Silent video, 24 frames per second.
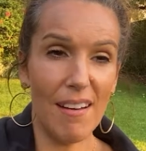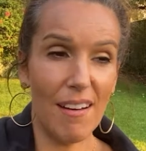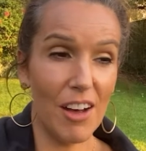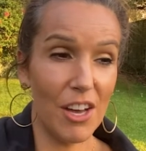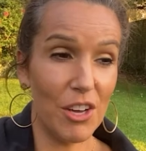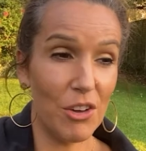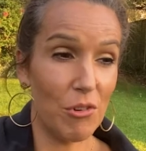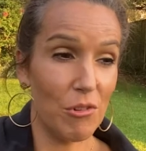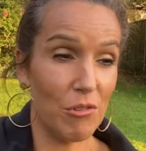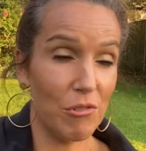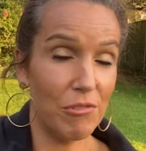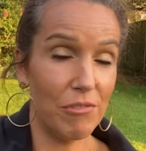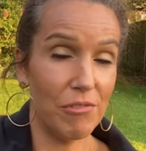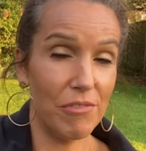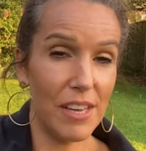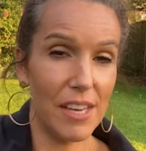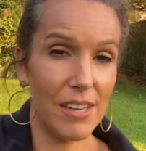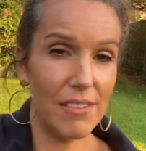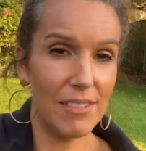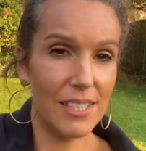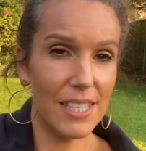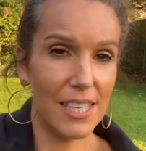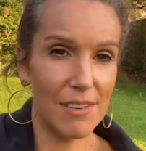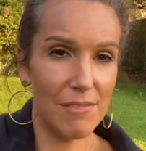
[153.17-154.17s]
I got
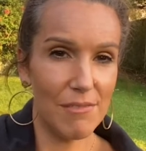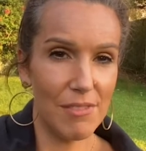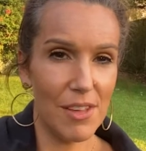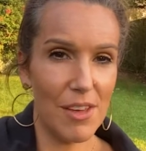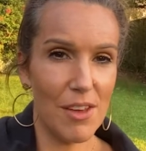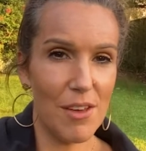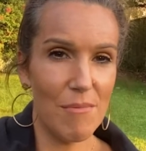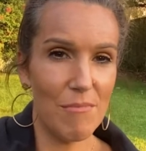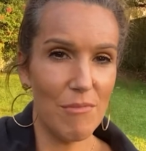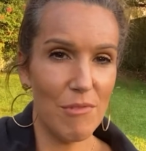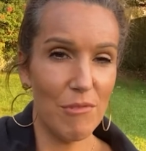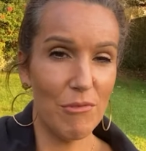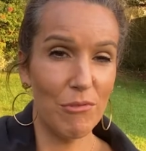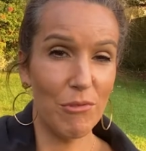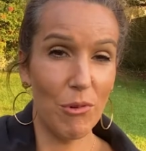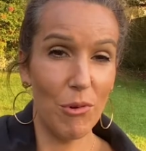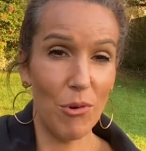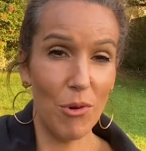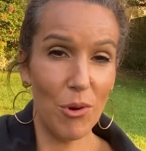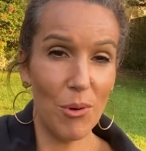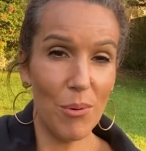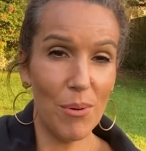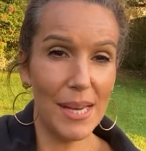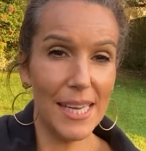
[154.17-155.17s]
50 of them
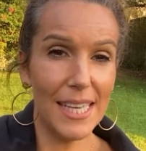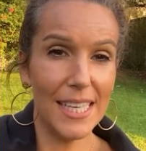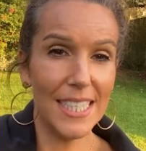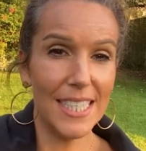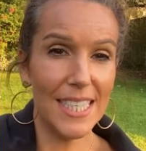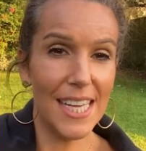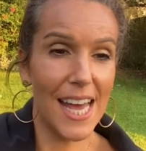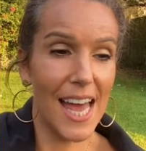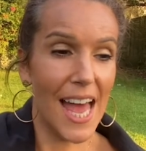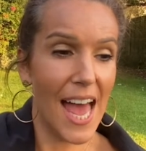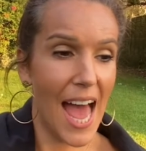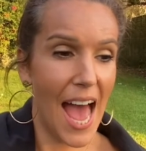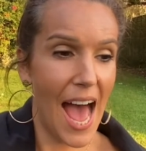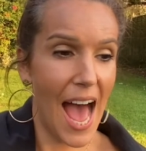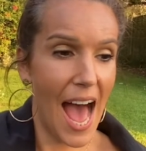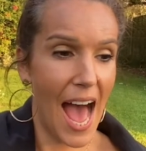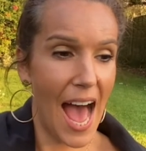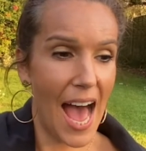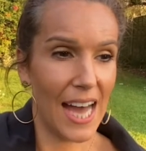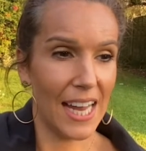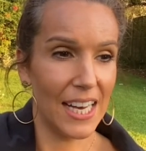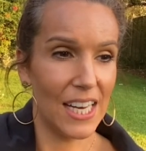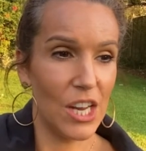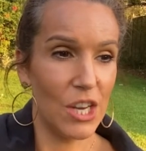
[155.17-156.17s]
for £4,
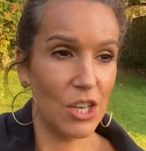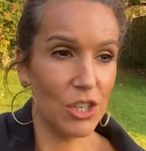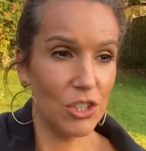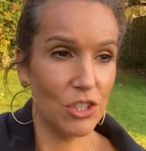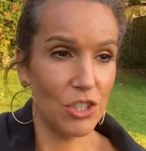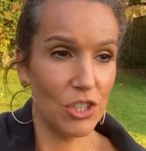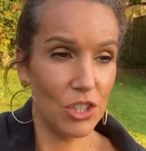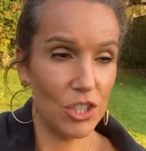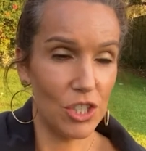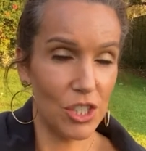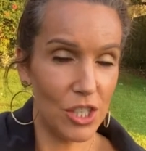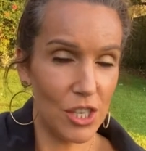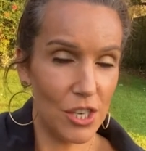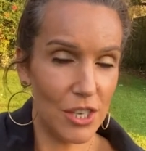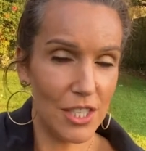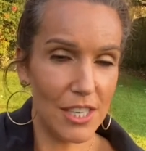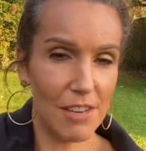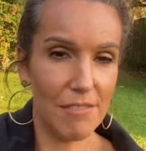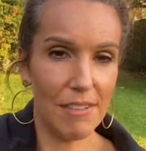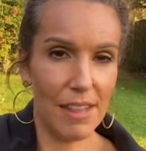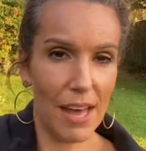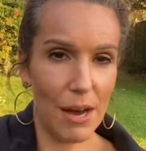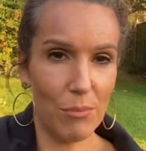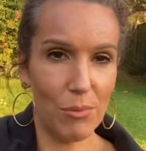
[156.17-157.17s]
and just use
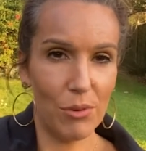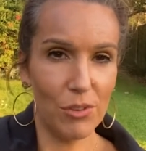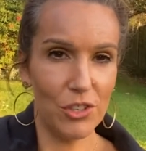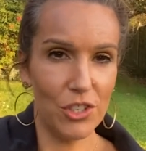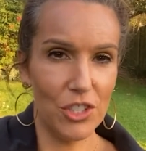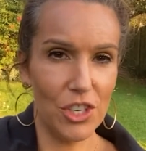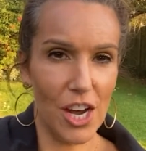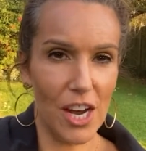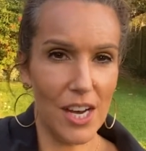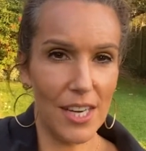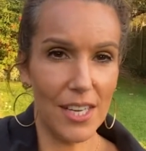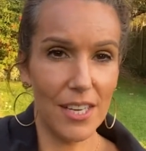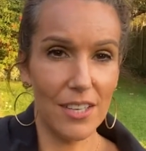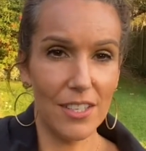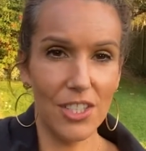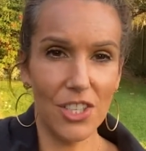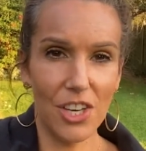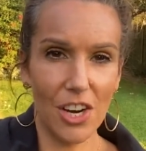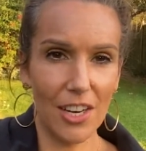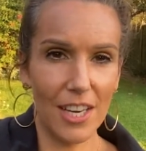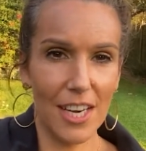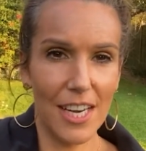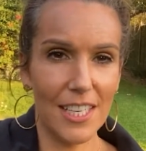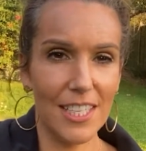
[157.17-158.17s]
it for that one journey and
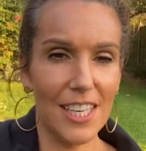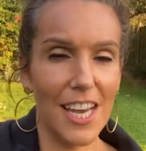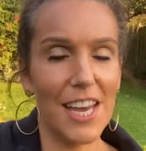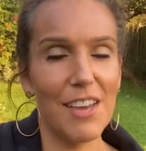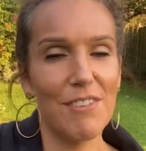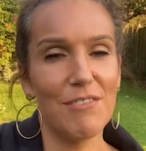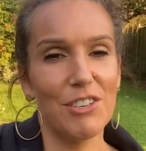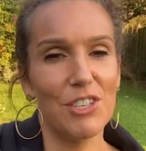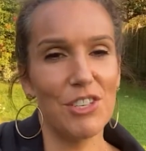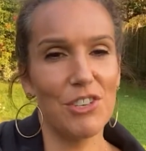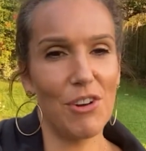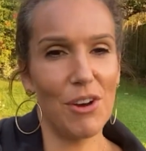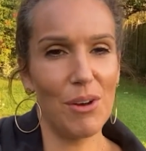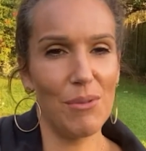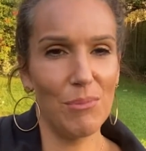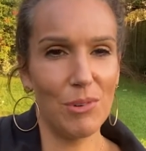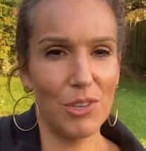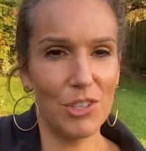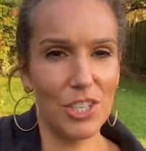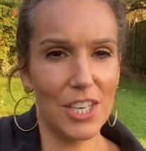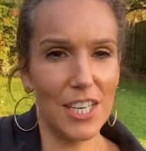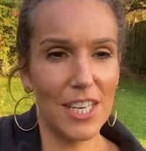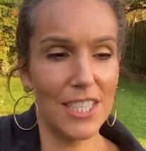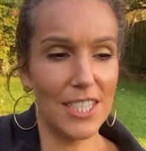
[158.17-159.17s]
chuck it. Don't even try and
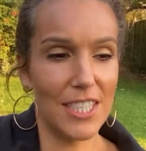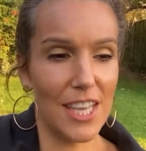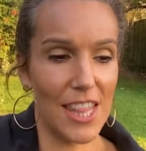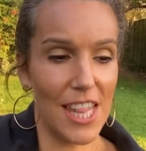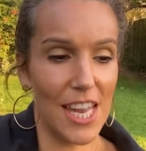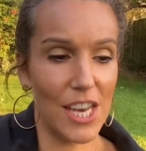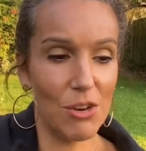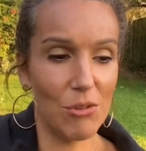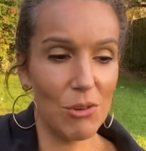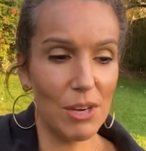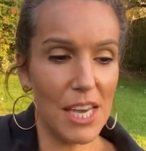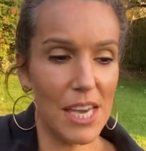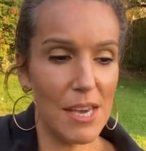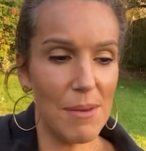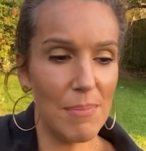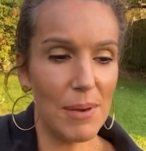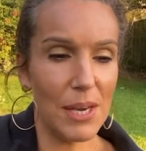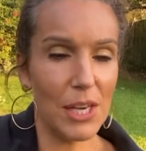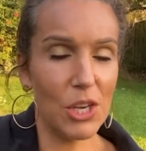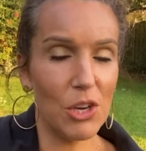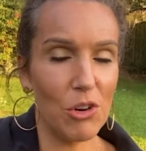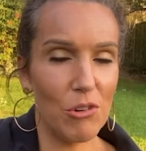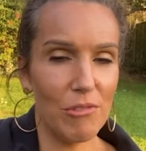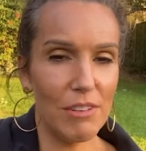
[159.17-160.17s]
wash it. So then you're
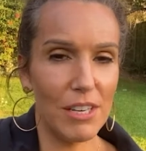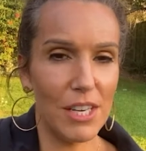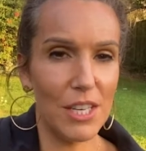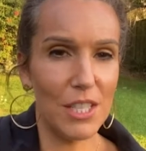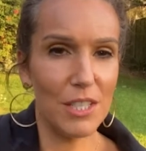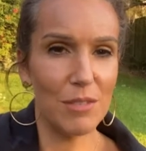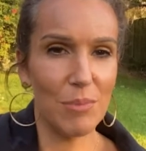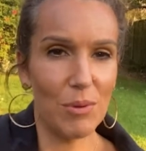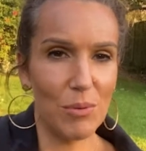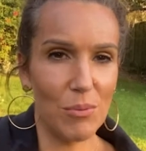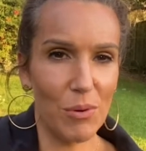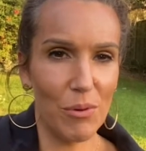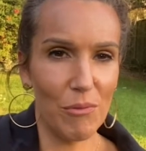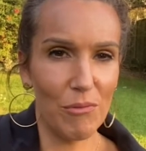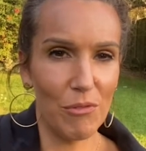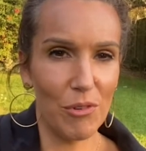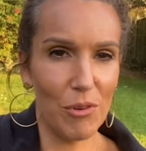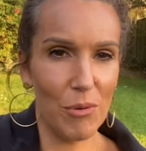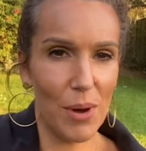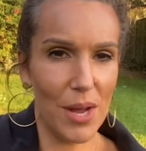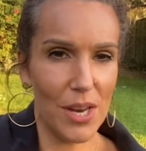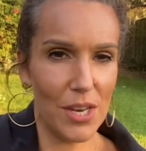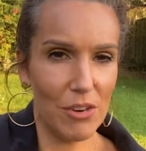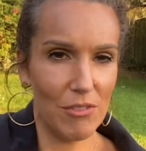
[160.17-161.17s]
keeping your reusable one for
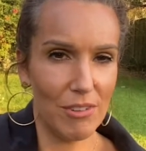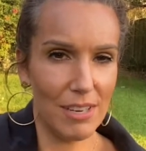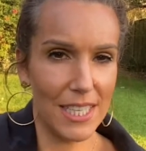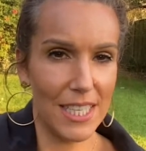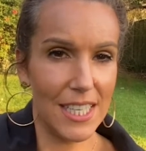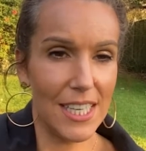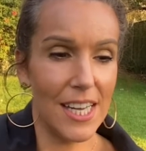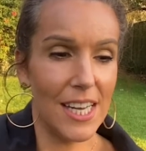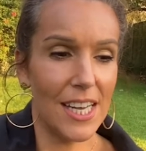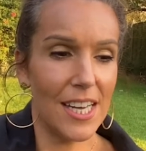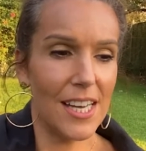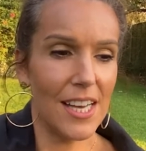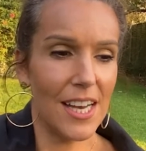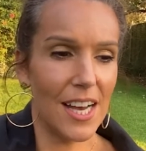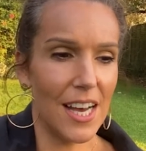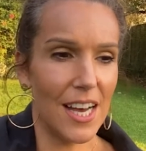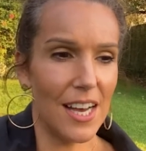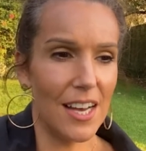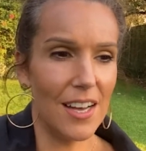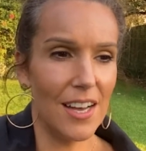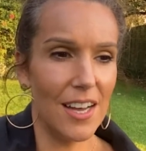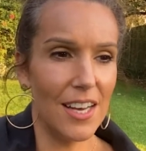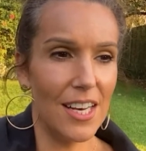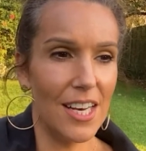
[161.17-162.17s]
when you're in
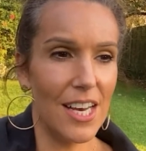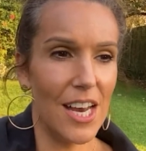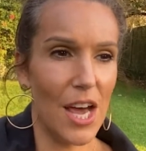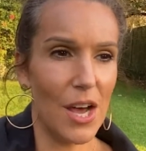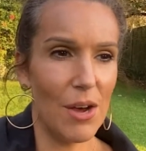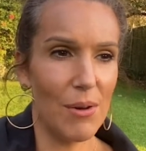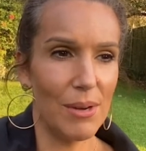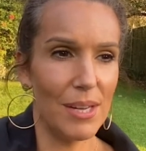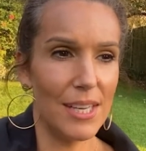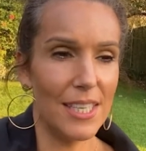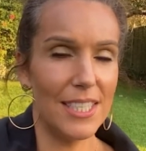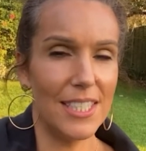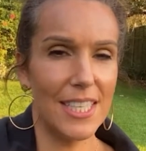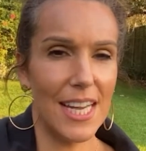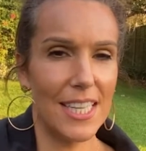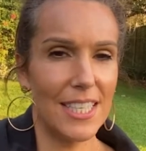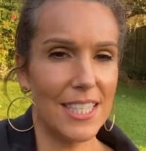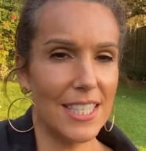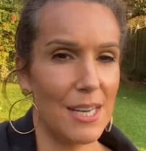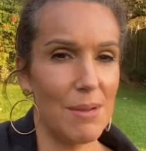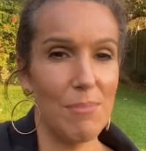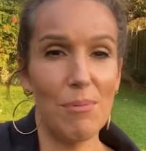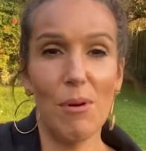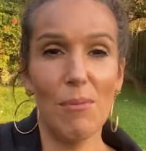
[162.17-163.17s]
a lower
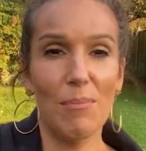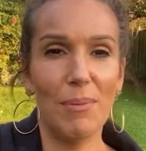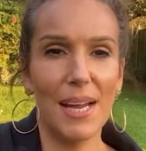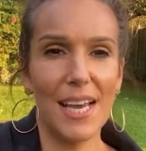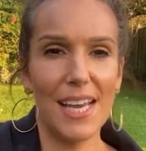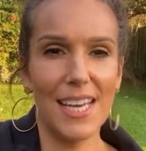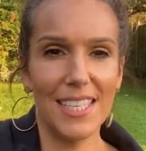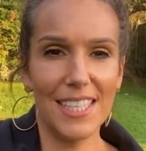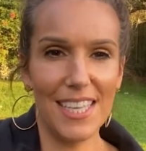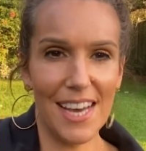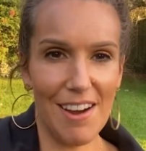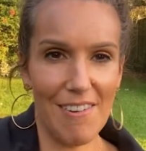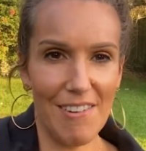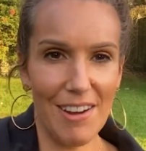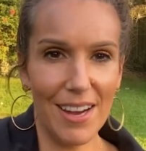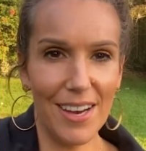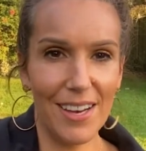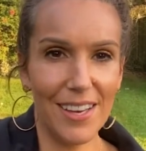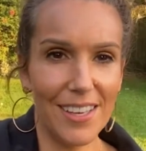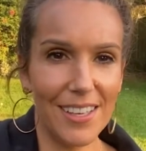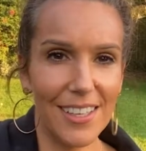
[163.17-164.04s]
densely populated area.